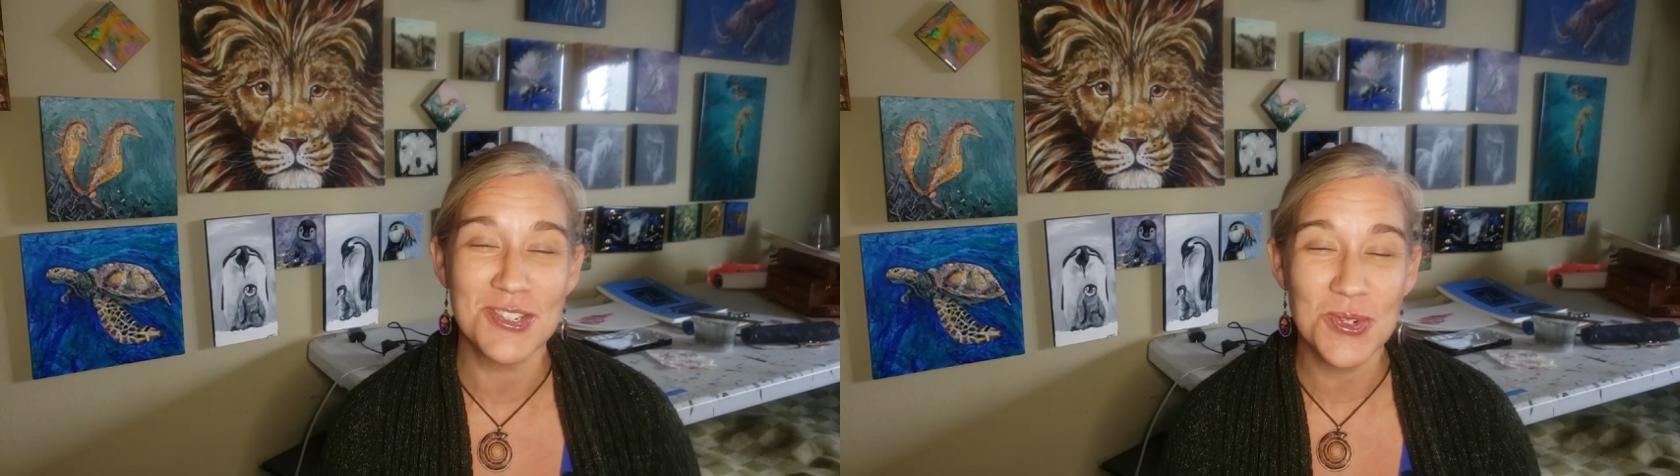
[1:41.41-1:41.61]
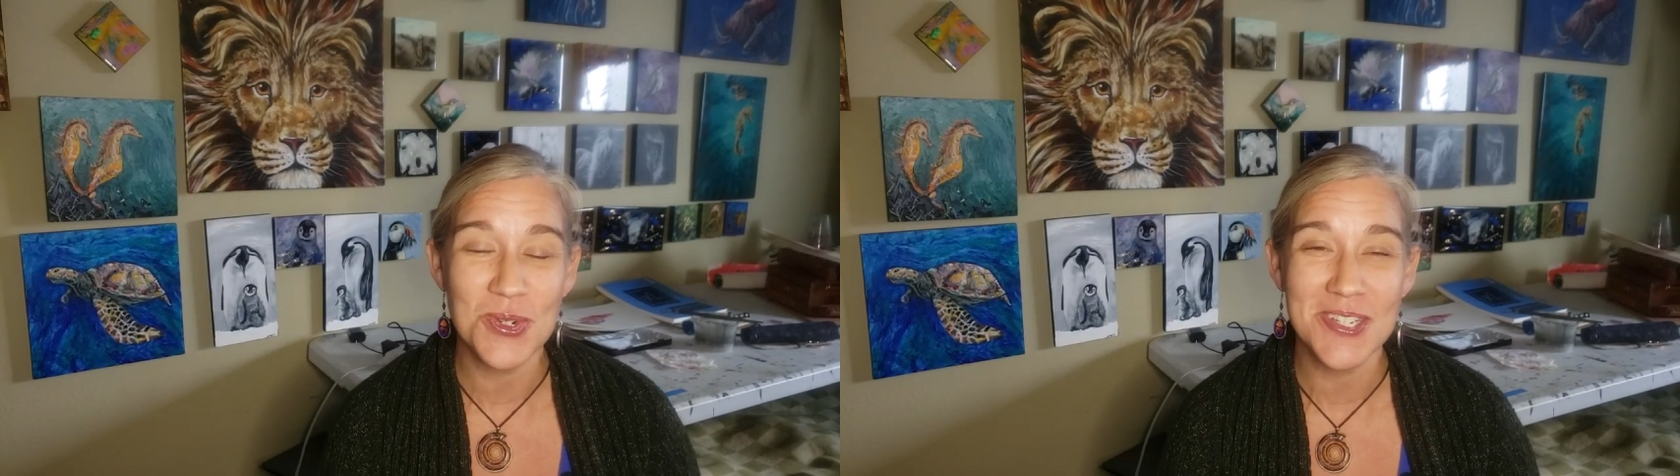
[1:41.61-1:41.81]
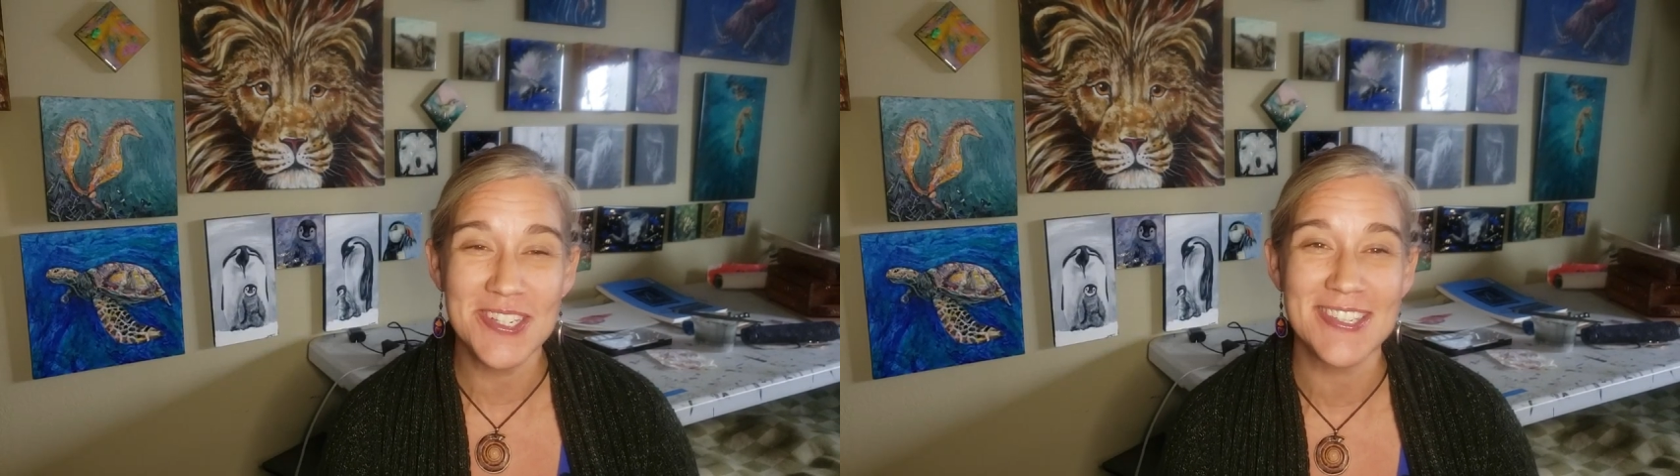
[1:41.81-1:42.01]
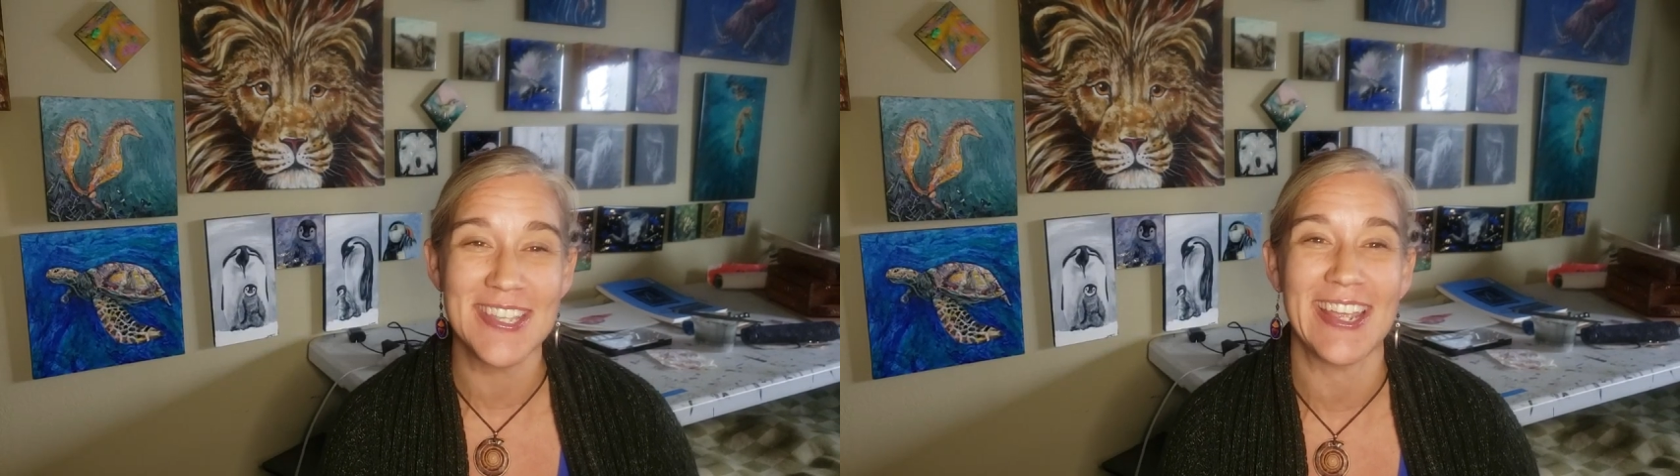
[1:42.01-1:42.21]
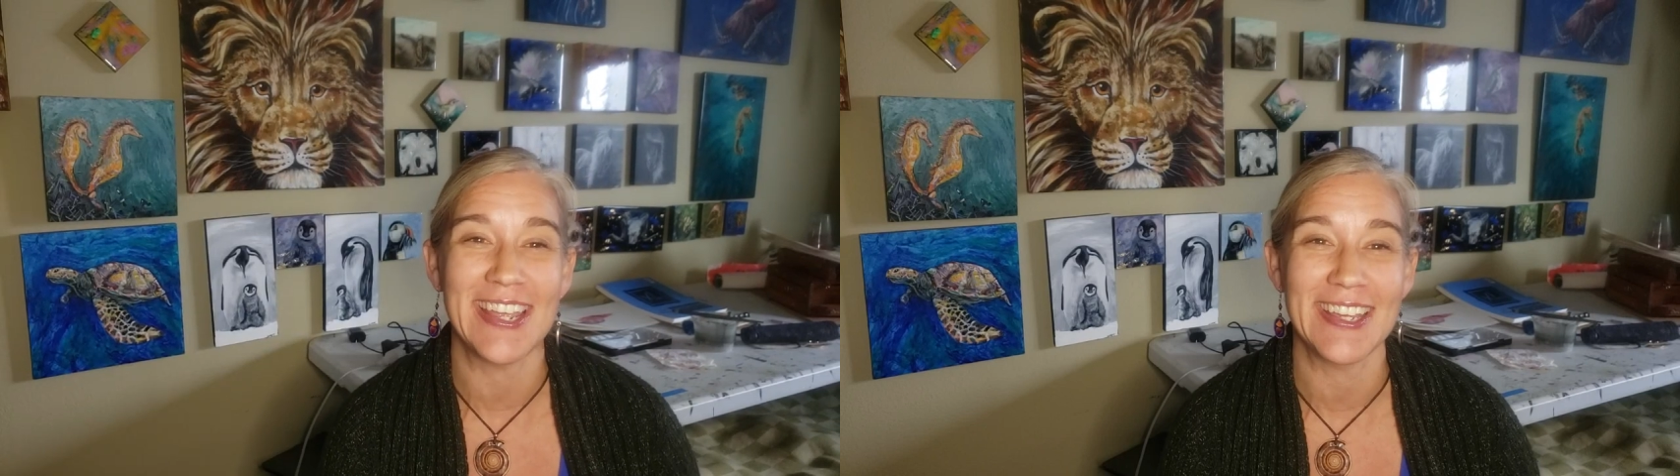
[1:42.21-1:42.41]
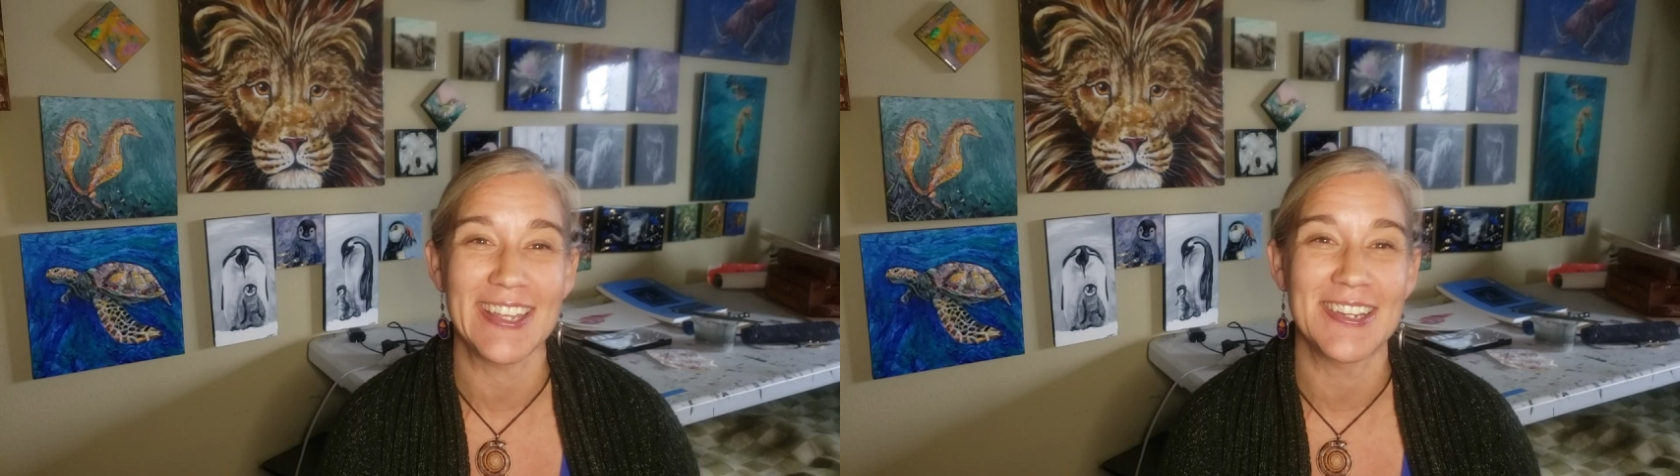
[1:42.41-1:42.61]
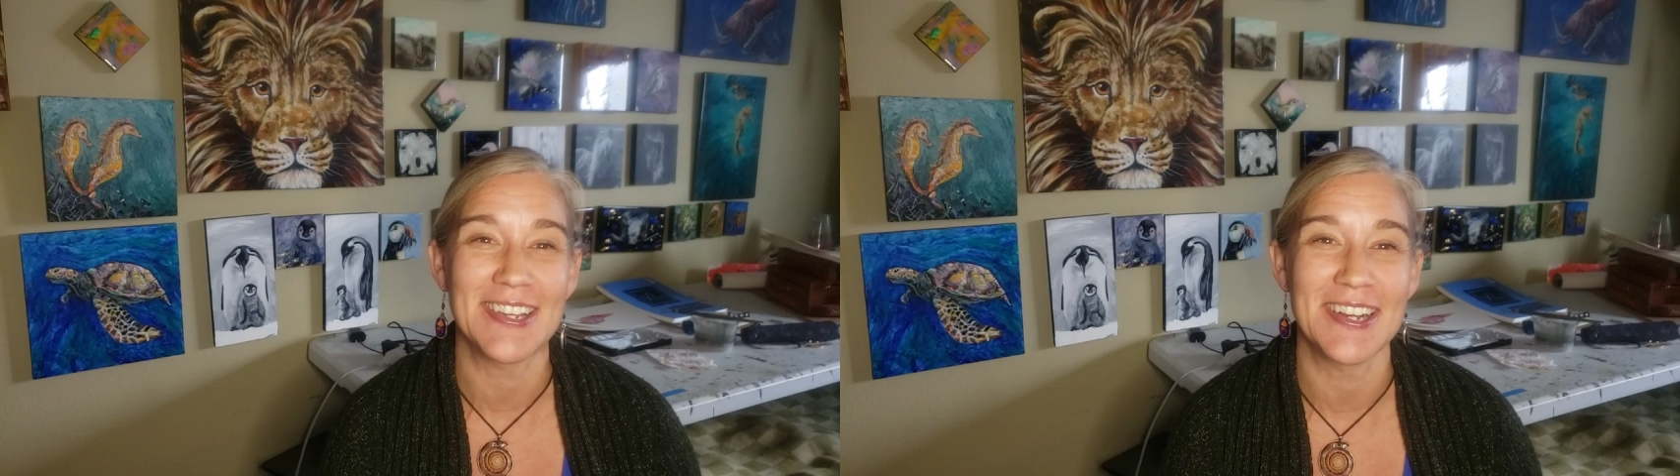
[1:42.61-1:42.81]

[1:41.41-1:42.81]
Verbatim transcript: joys and